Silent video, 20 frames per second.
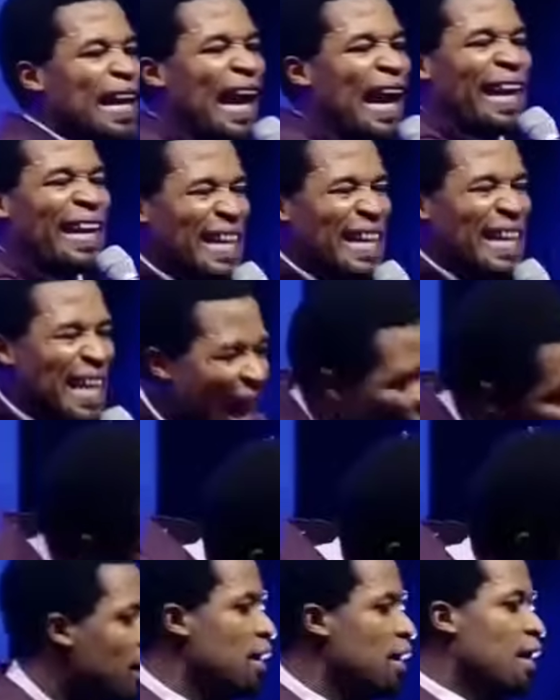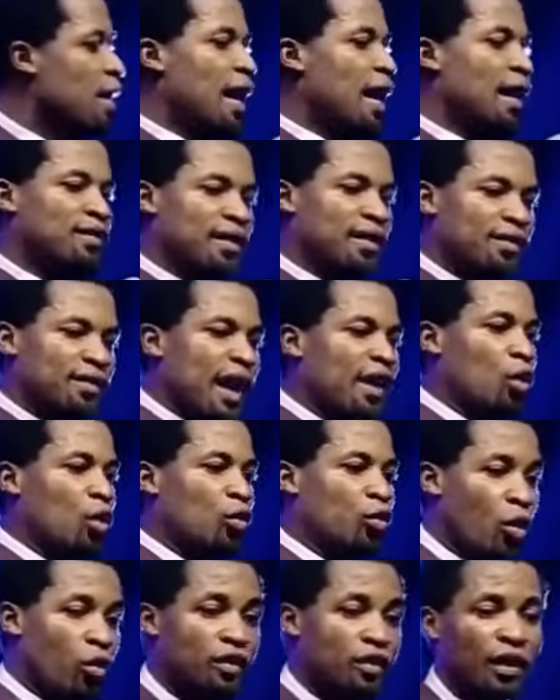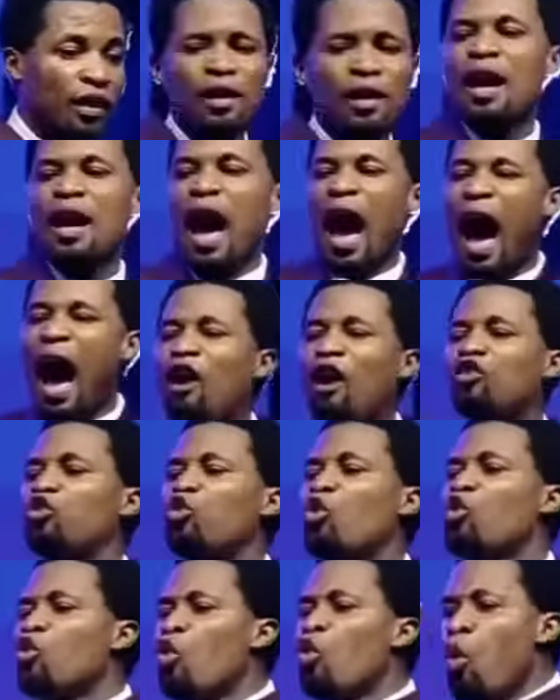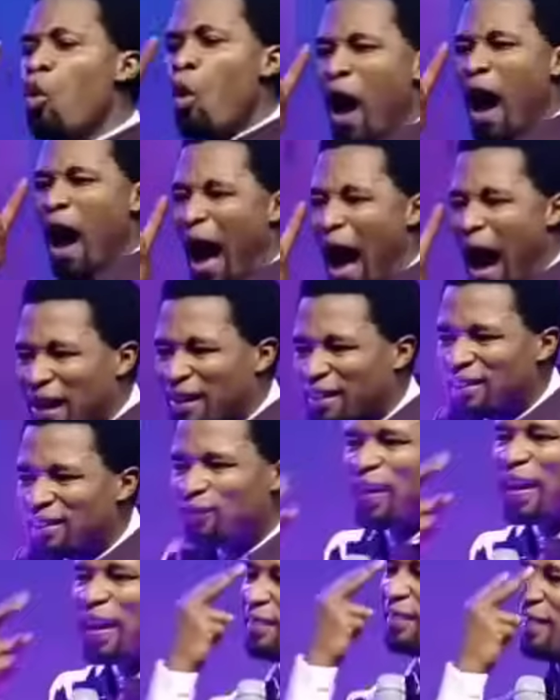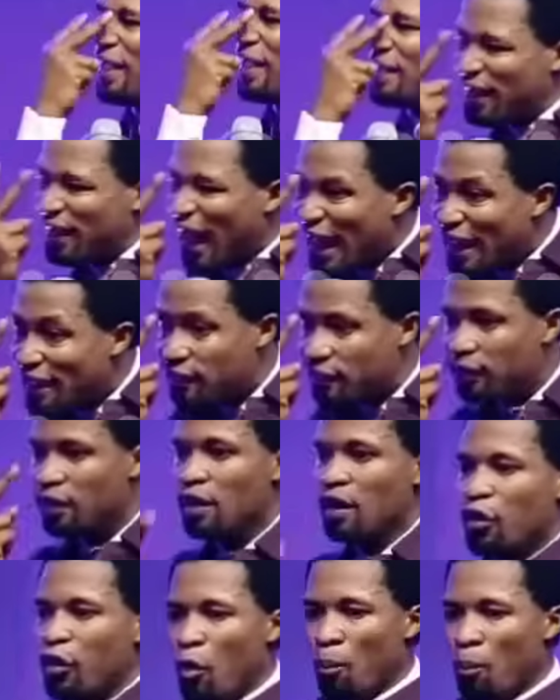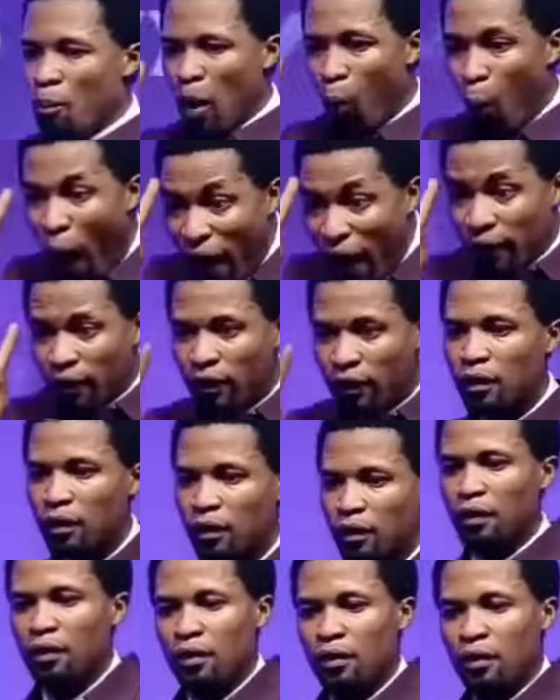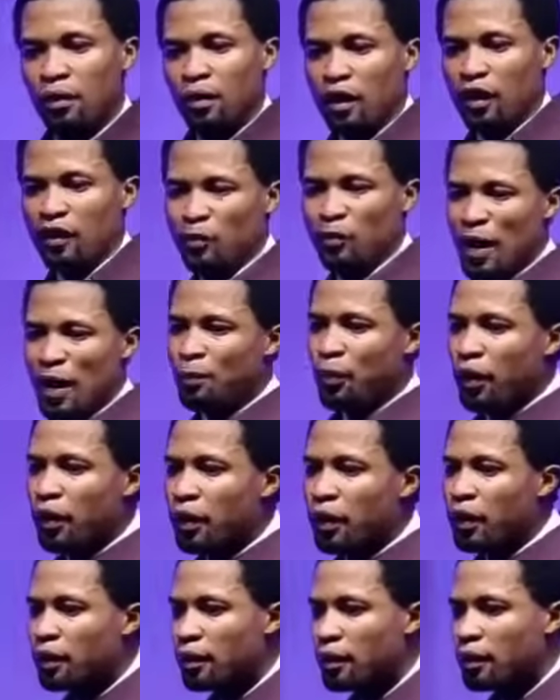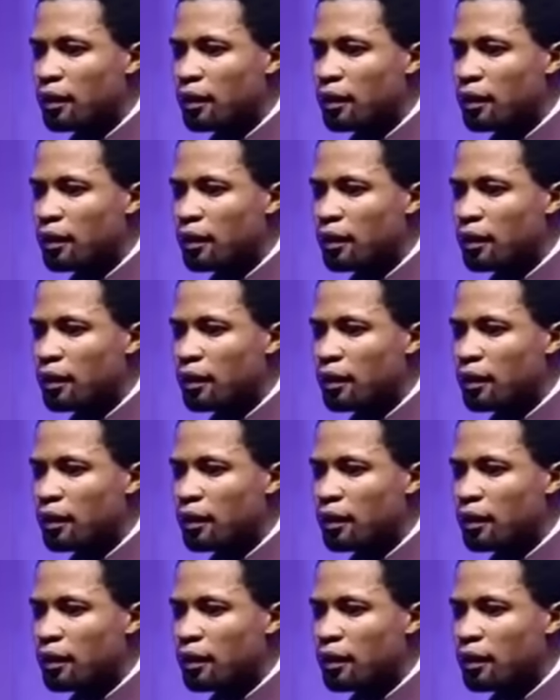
he can never exercise authority. How do you activate the sight? Number one is by praying.